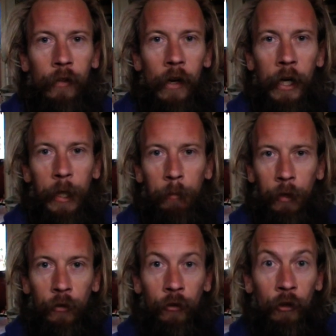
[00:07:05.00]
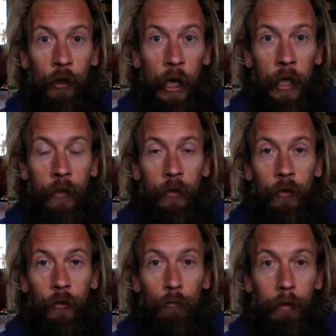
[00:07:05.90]
time and
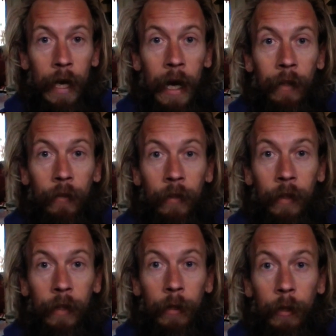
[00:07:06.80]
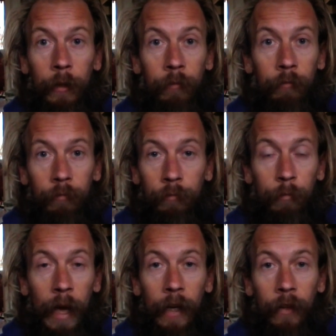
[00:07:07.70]
changed reality
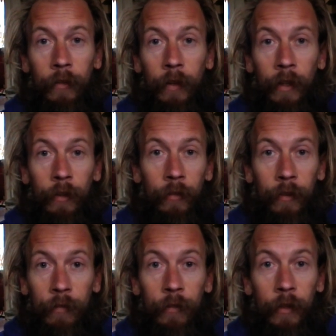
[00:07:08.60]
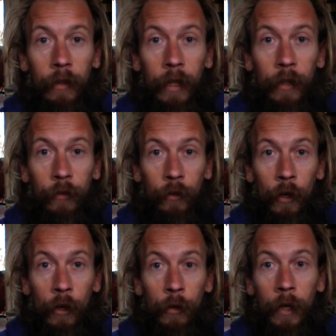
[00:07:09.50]
back say 70 years
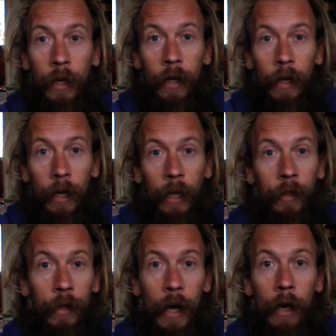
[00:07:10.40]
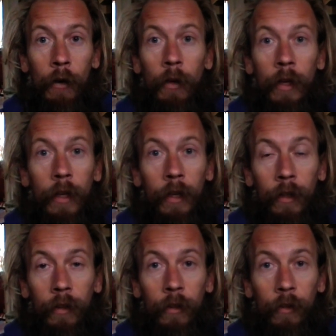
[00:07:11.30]
ago and now
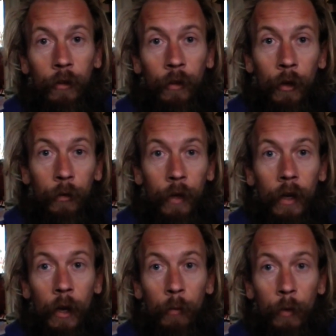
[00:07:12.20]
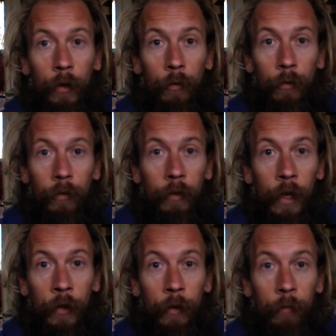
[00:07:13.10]
you know and we've
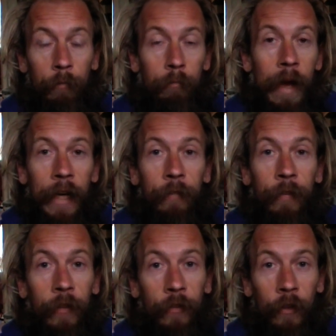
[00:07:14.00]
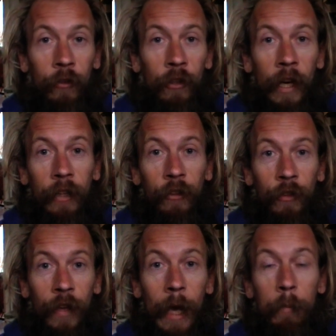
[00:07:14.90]
and the manifested change
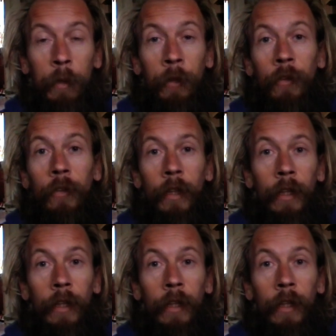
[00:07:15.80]
has happened